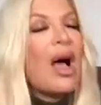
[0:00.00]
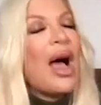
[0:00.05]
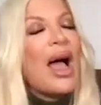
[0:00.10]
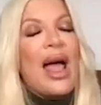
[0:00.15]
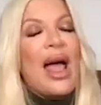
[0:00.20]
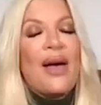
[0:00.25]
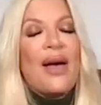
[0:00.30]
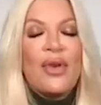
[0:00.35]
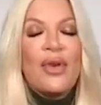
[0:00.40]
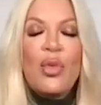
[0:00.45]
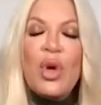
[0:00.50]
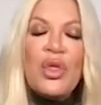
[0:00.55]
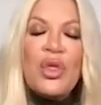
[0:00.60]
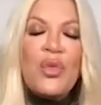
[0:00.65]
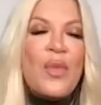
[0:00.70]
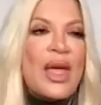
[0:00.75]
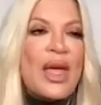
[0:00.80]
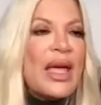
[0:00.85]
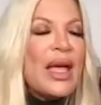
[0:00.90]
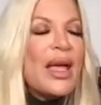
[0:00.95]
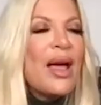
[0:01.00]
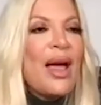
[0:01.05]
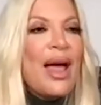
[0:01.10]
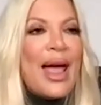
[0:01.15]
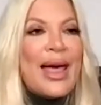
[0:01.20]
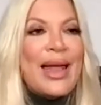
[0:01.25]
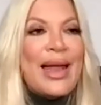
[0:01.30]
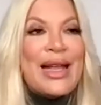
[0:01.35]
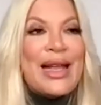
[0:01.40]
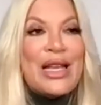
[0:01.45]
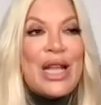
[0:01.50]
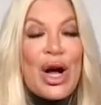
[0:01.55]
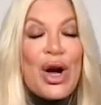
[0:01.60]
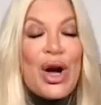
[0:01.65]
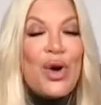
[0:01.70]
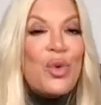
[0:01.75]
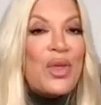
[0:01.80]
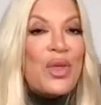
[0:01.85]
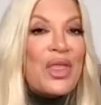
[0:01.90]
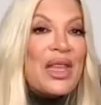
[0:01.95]
i have it with me and i
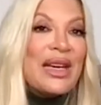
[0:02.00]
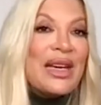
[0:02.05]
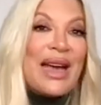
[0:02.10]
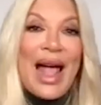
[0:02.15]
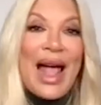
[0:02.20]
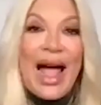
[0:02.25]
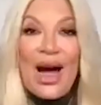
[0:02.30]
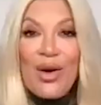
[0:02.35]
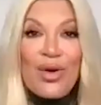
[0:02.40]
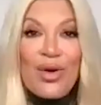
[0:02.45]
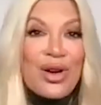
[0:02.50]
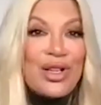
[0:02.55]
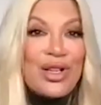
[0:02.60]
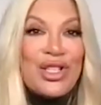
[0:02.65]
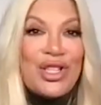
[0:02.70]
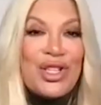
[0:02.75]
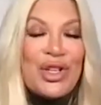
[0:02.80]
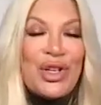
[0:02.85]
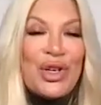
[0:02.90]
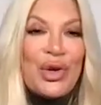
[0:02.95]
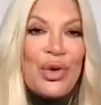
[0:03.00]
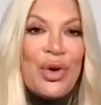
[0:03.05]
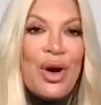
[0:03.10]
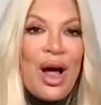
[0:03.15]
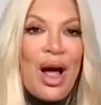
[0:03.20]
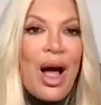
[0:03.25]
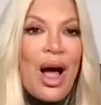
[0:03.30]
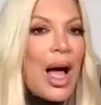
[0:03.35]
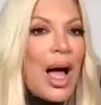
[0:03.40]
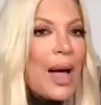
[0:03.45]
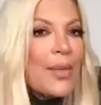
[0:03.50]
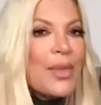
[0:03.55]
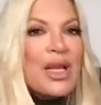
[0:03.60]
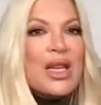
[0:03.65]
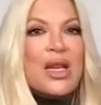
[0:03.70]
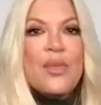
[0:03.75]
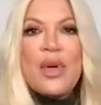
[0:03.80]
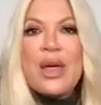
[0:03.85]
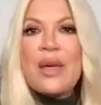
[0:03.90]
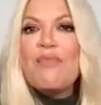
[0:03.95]
know within an hour or two i'm
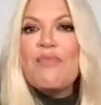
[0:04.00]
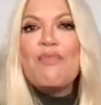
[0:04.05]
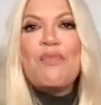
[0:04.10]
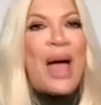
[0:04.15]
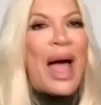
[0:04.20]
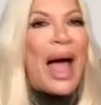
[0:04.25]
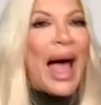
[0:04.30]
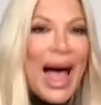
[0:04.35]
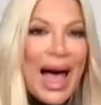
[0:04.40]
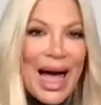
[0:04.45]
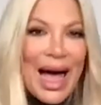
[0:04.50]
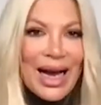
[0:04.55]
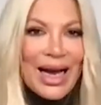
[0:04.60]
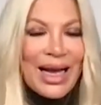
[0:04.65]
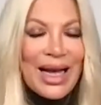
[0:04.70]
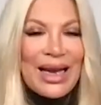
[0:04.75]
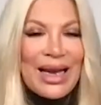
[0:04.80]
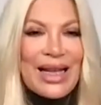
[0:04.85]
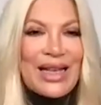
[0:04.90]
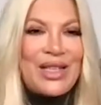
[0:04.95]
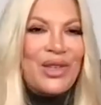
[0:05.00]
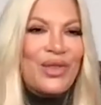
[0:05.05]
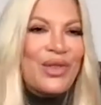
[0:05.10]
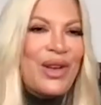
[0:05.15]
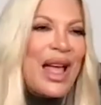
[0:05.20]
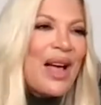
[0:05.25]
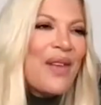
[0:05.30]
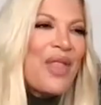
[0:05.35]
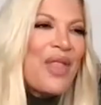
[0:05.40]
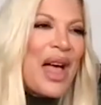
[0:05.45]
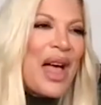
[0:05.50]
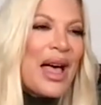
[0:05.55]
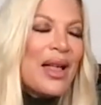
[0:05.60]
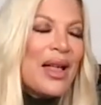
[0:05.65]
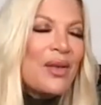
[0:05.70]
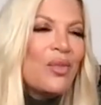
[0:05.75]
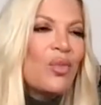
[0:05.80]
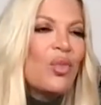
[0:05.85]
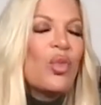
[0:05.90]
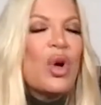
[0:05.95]
going to be back and i don't have
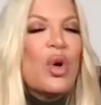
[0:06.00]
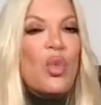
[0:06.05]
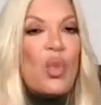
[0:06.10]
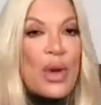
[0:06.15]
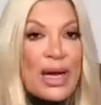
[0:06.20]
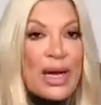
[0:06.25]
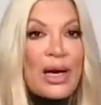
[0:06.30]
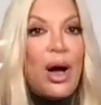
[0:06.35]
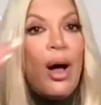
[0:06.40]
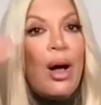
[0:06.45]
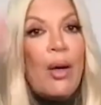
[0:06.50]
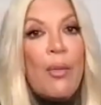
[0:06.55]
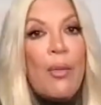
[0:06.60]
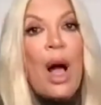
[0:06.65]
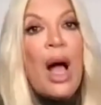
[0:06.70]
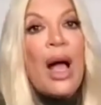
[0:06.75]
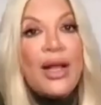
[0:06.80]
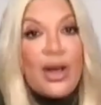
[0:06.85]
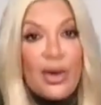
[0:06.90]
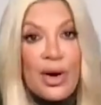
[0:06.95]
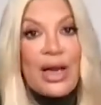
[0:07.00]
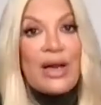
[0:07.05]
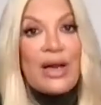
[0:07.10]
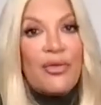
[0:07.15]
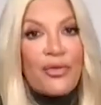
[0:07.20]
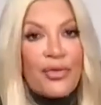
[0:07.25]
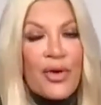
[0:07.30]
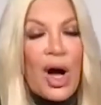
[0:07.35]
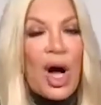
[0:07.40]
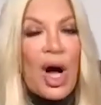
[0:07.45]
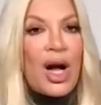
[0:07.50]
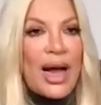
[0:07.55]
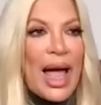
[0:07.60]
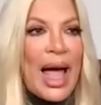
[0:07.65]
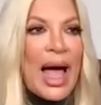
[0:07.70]
that what we call migraine fog